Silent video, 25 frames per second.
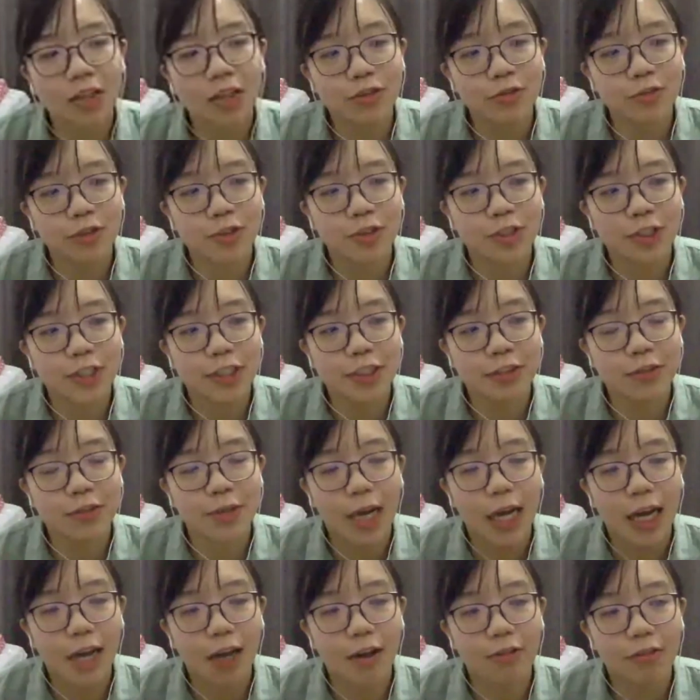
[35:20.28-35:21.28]
sure to
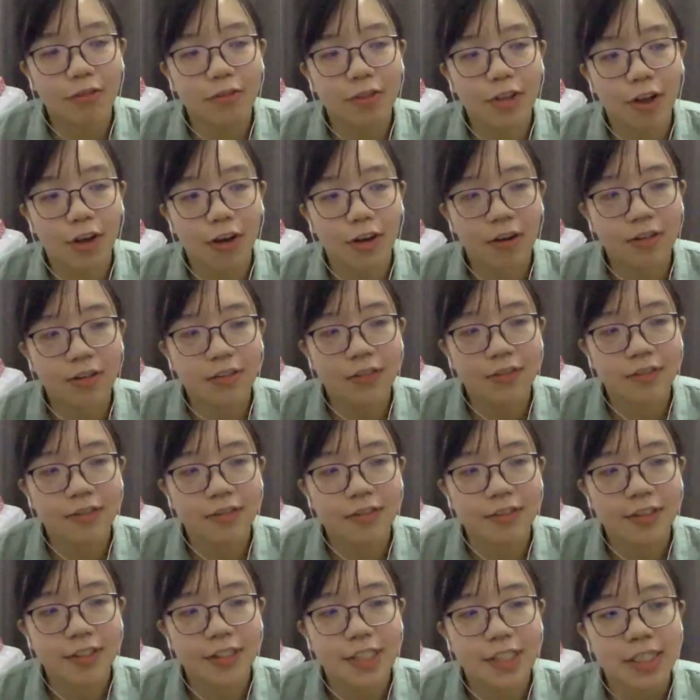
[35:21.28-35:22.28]
how long,
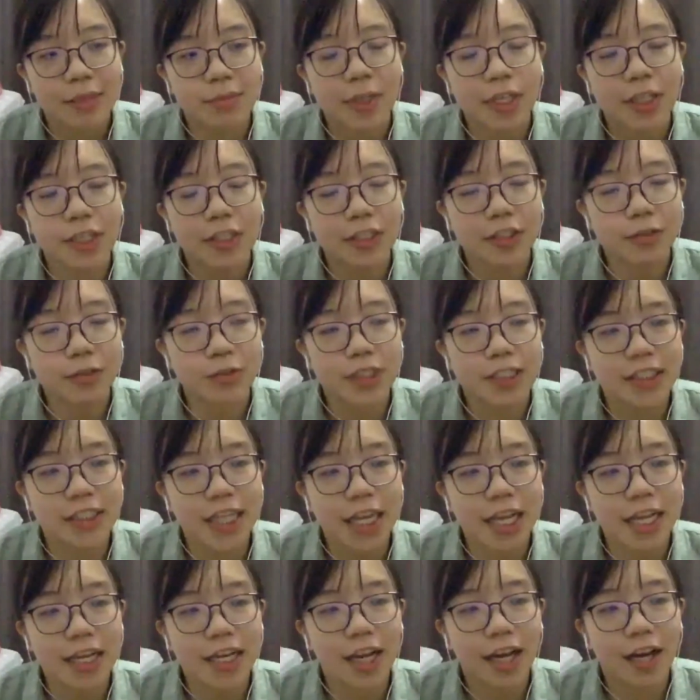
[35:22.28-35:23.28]
because we
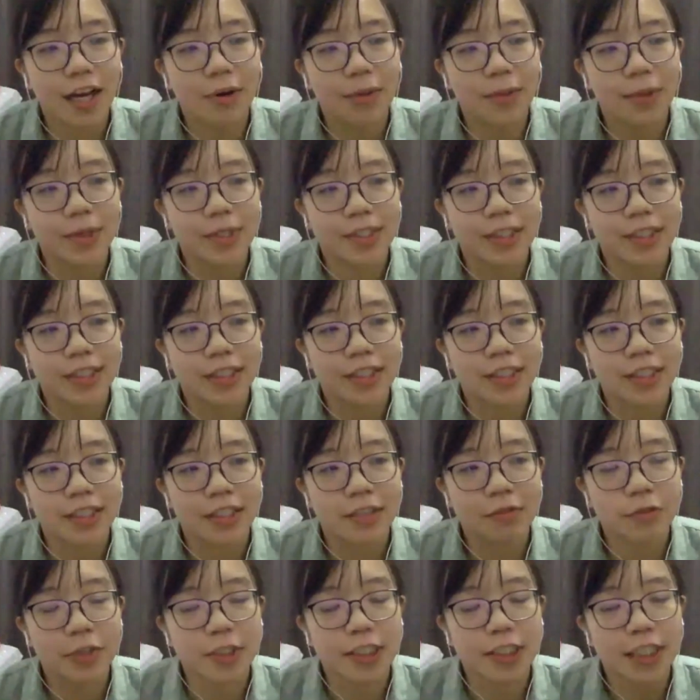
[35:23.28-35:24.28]
send our
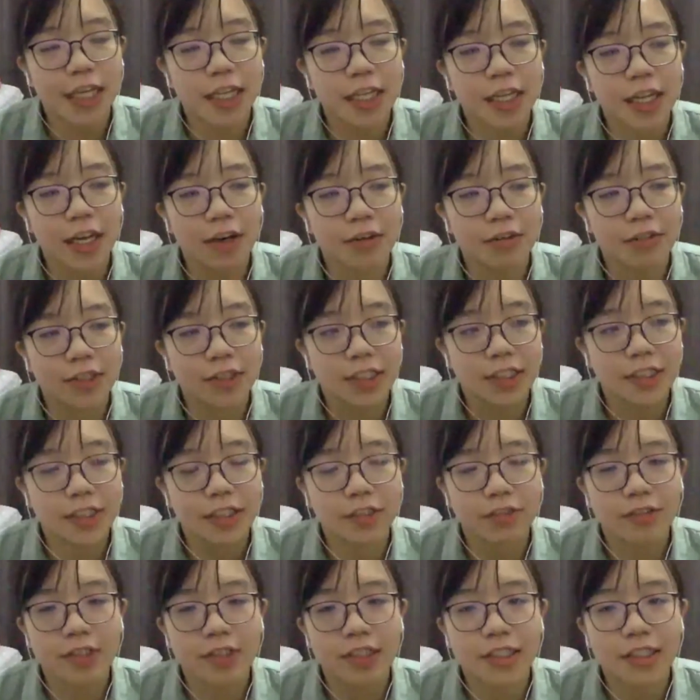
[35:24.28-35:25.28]

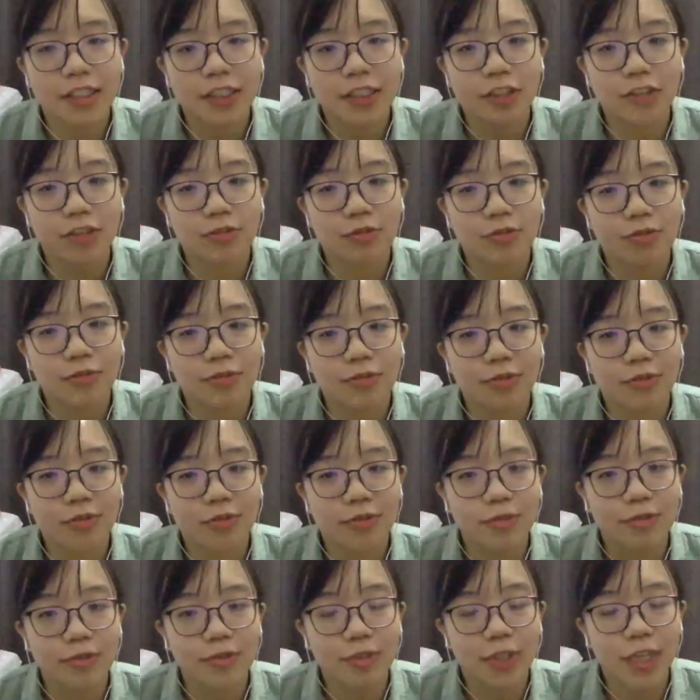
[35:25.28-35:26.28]
sequences
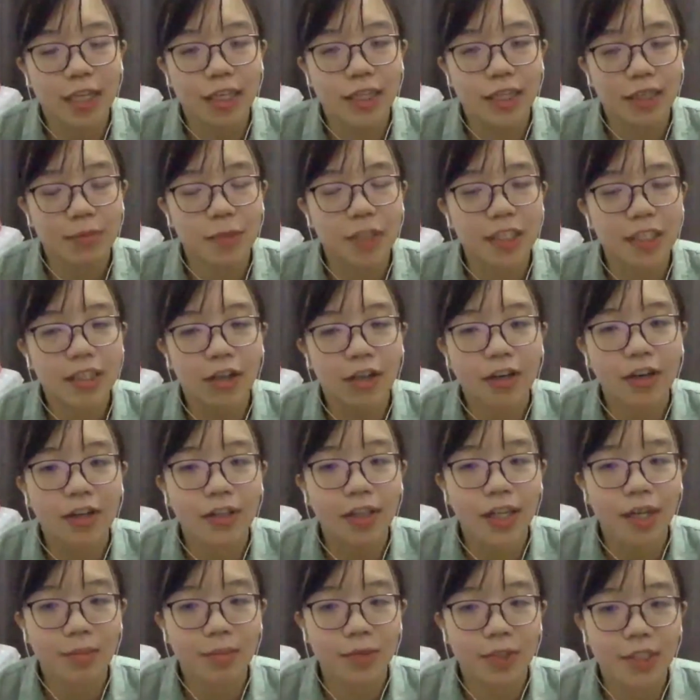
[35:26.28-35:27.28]
to our
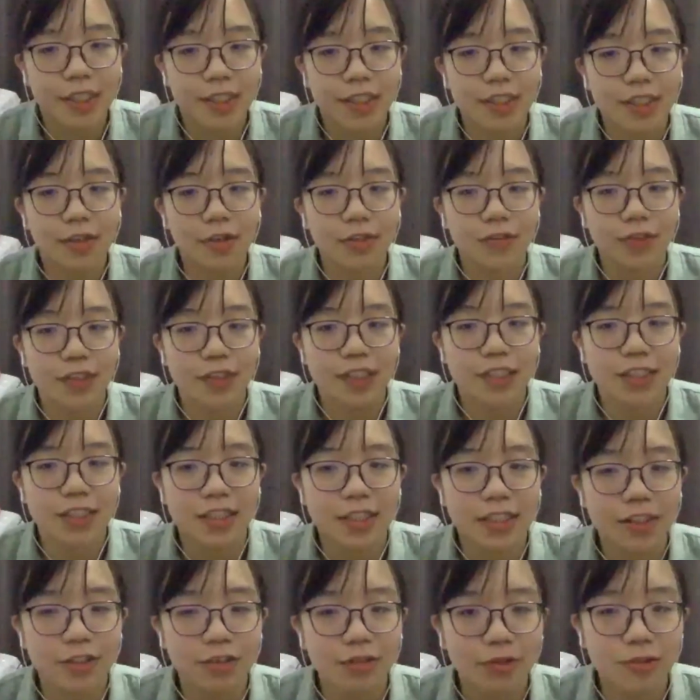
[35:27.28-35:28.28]
collaborator
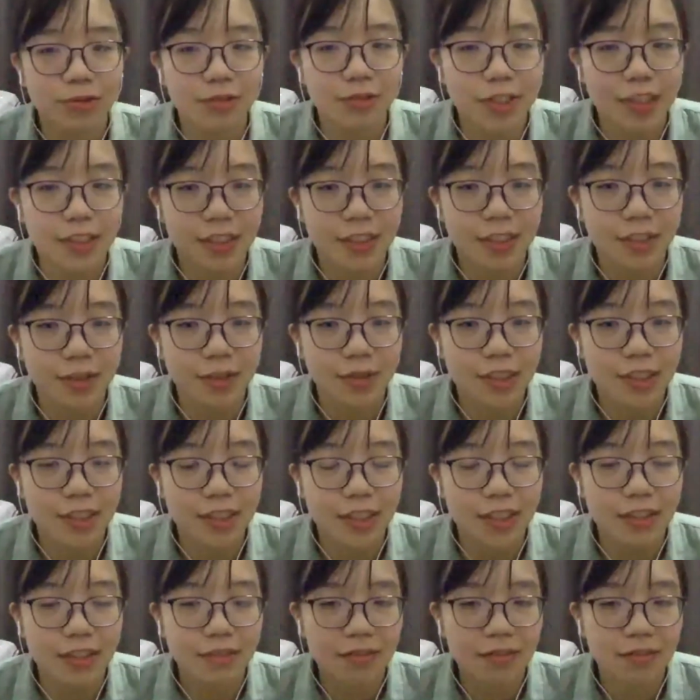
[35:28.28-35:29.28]
overseas to do the
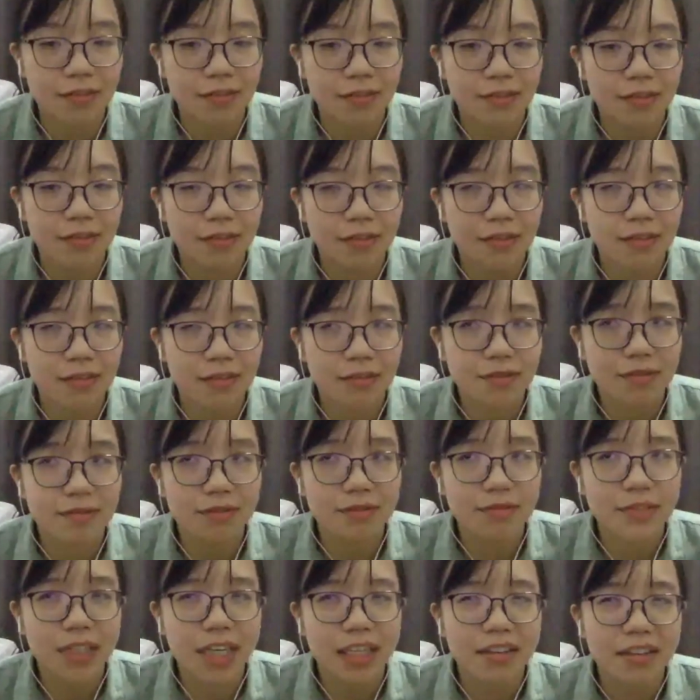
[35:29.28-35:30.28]
sequencing.
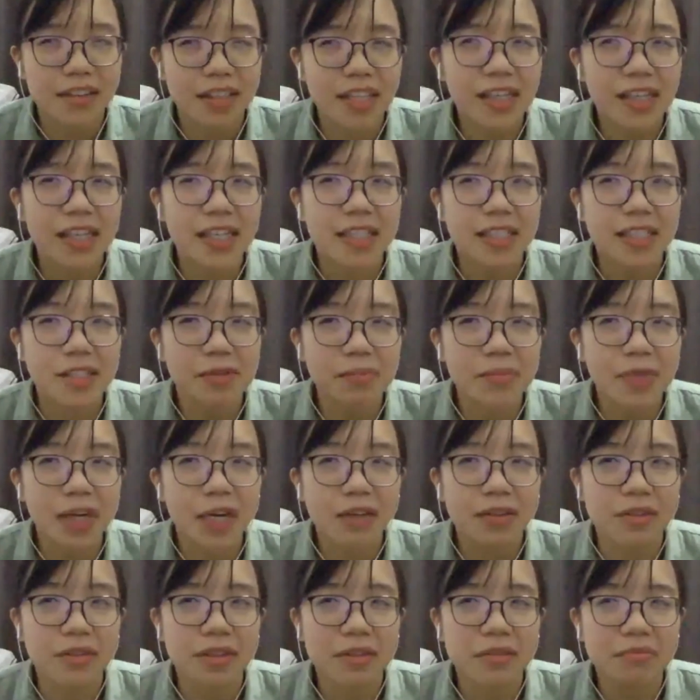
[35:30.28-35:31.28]
I think it's
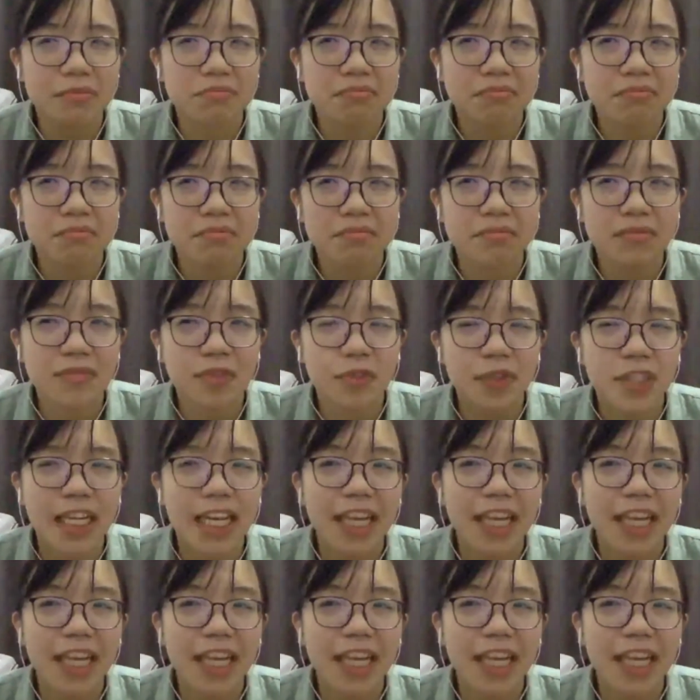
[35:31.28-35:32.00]
about, we get